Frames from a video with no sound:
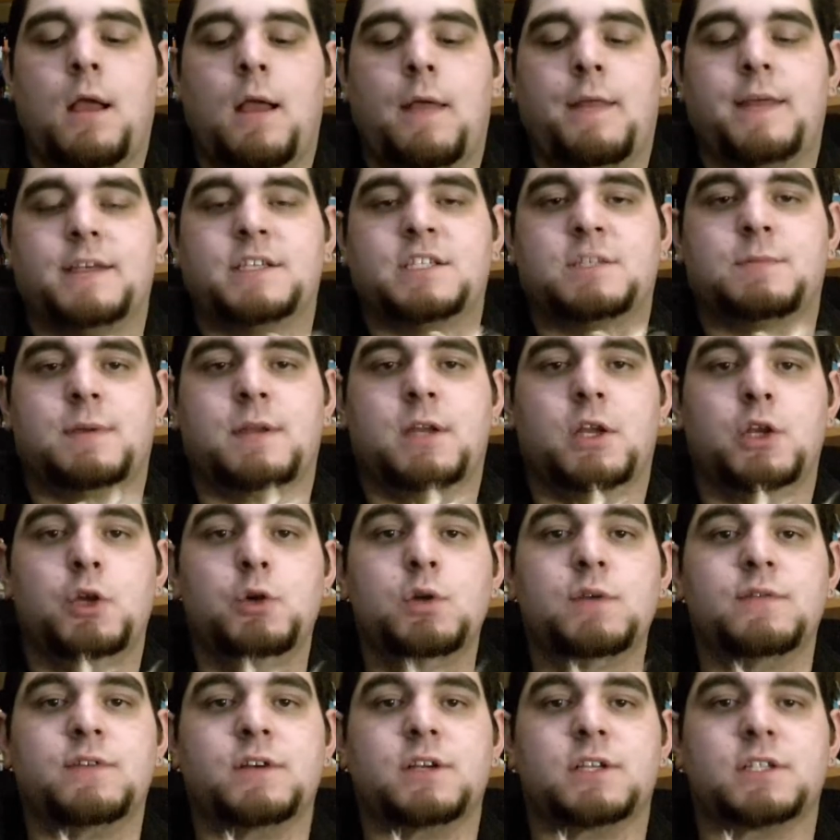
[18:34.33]
This has been
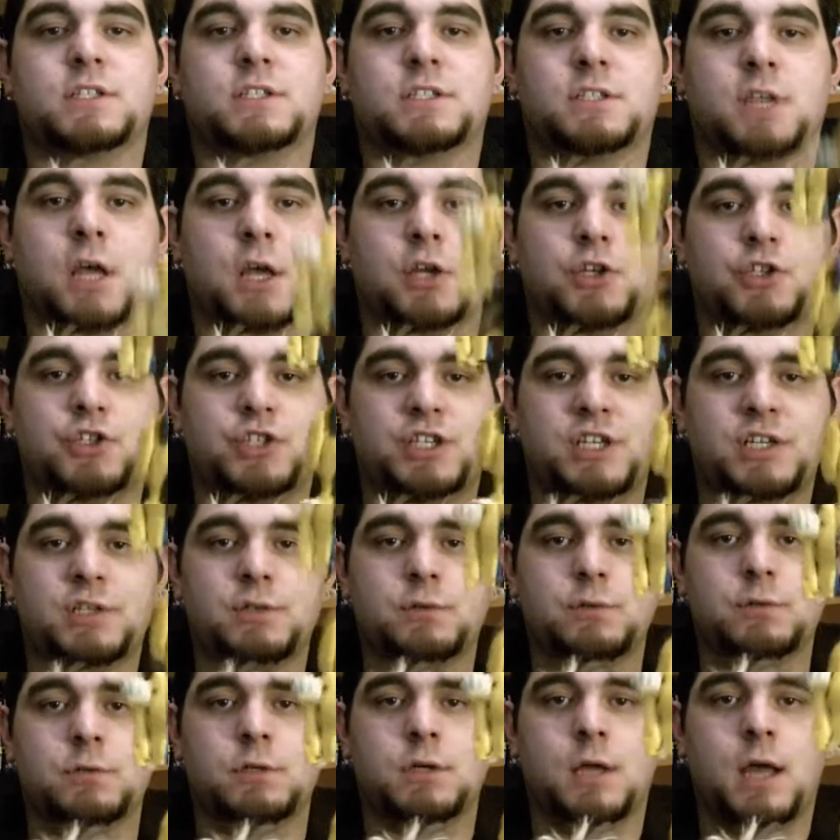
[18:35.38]
Universe
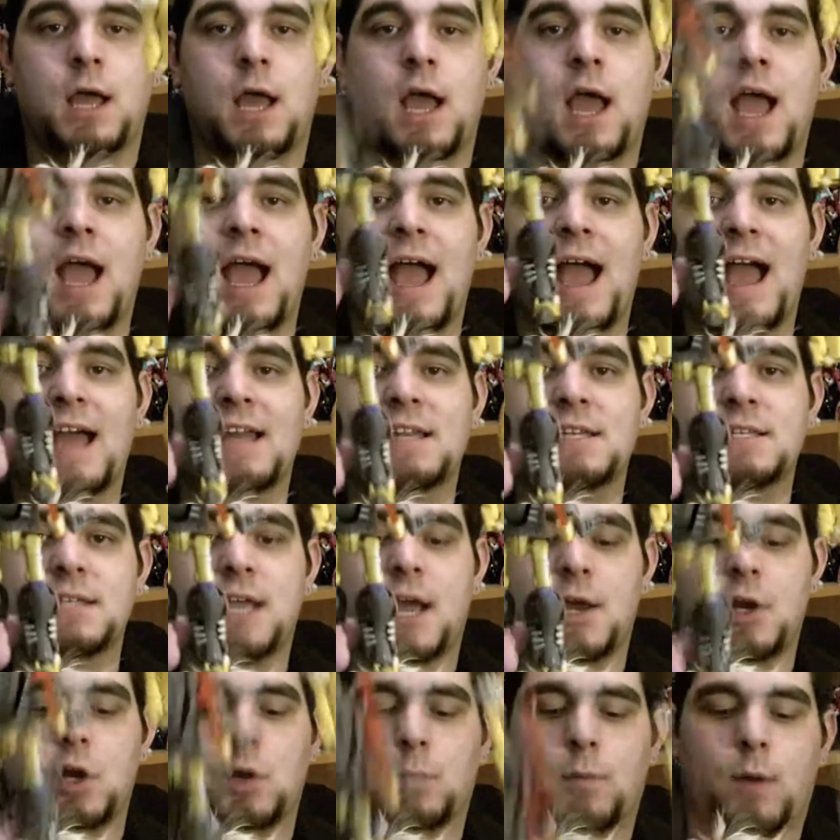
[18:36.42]
Cheetor and
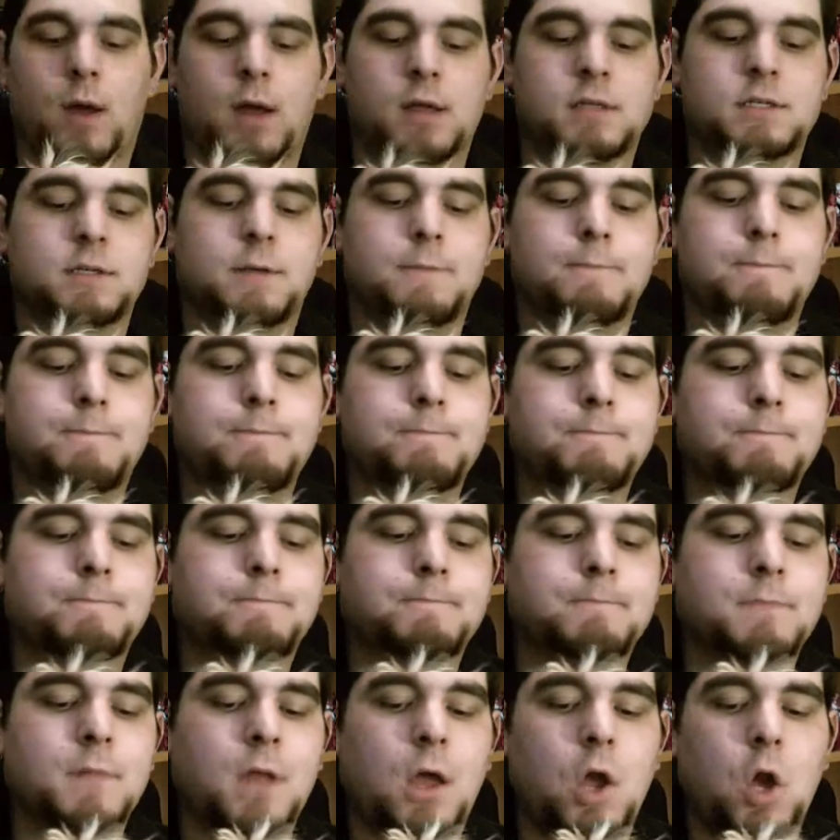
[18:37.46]
Dinobot.
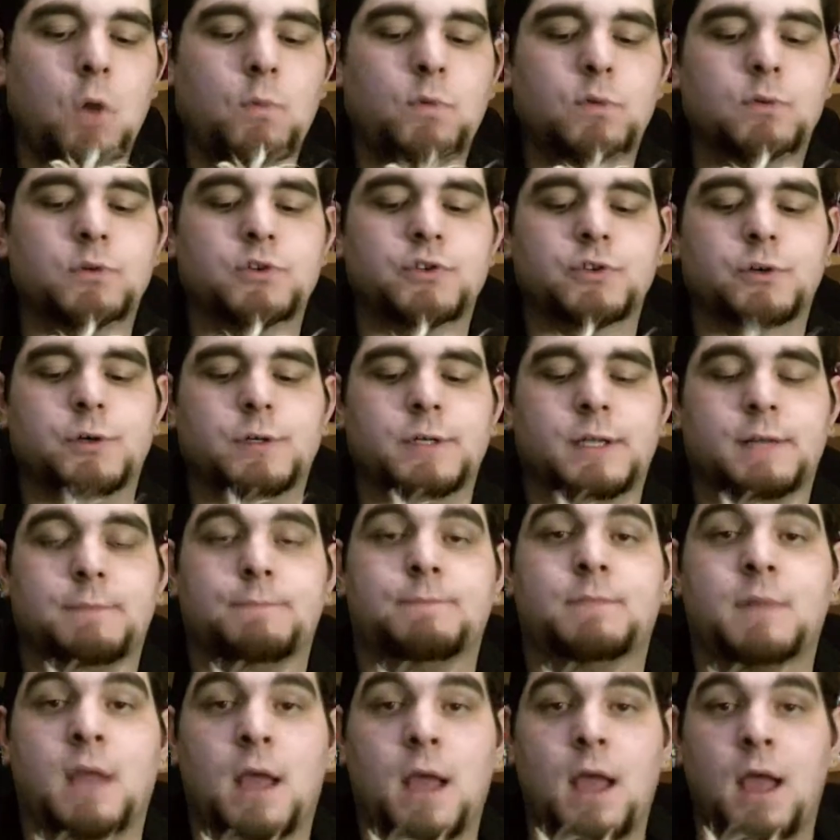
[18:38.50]
I hope you enjoyed it.
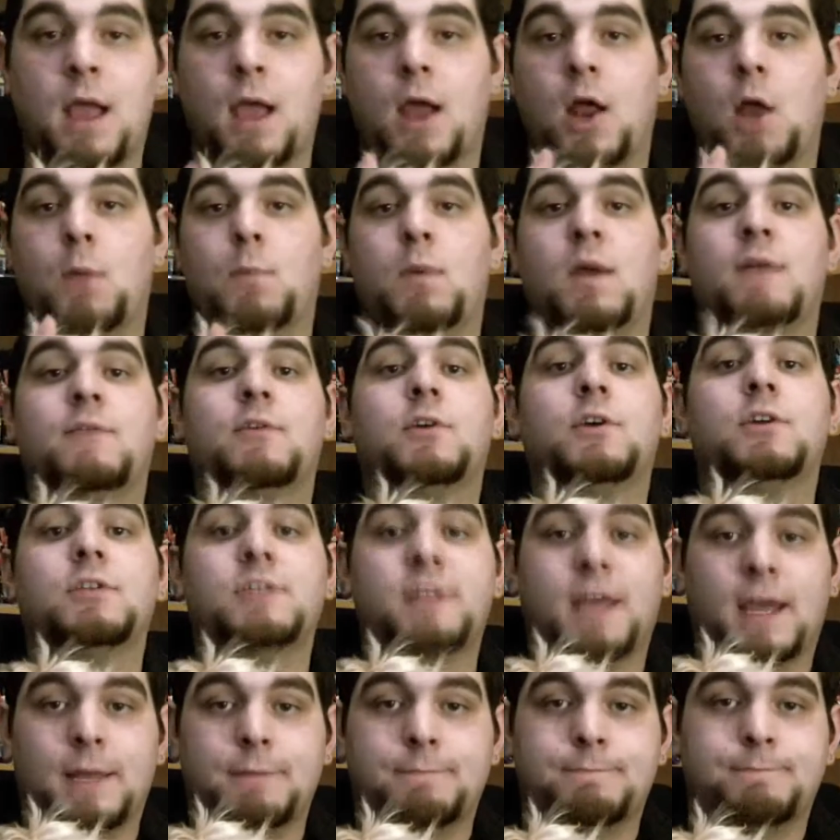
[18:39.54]
Hope you have a good
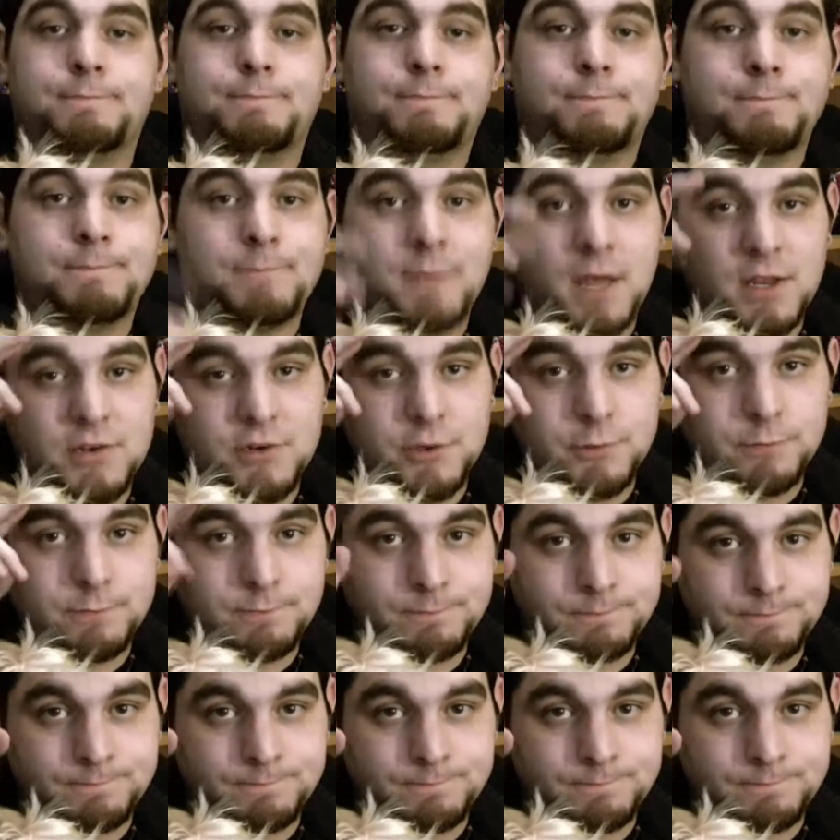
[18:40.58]
day. Adieu.